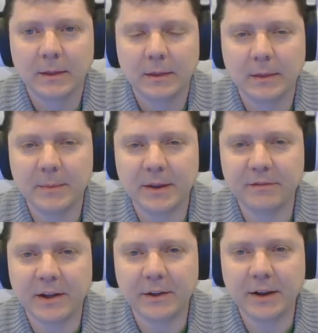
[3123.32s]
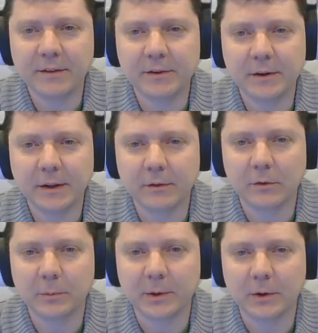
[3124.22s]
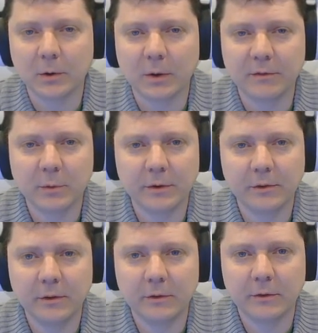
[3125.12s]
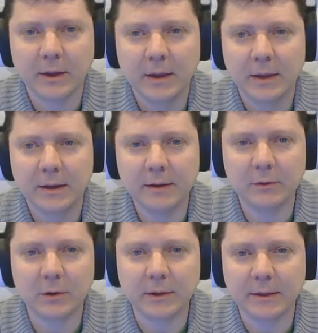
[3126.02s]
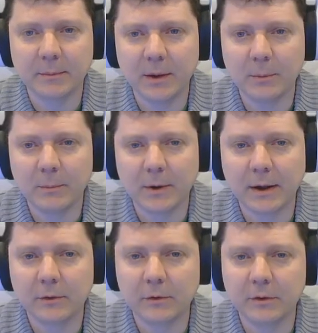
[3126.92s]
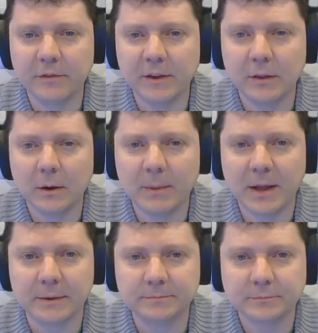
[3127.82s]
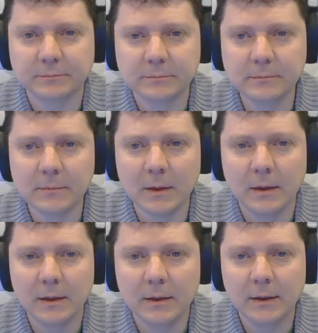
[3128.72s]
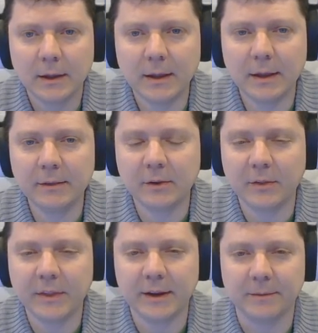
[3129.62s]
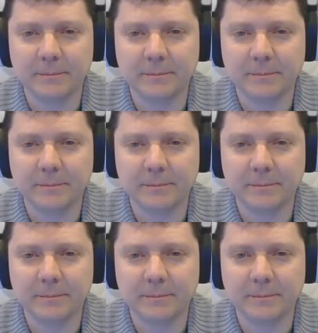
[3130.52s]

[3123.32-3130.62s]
They made a valiant effort against the superior Ur-Quan forces. It even looked like they might miraculously defeat the Armada. Until they didn't.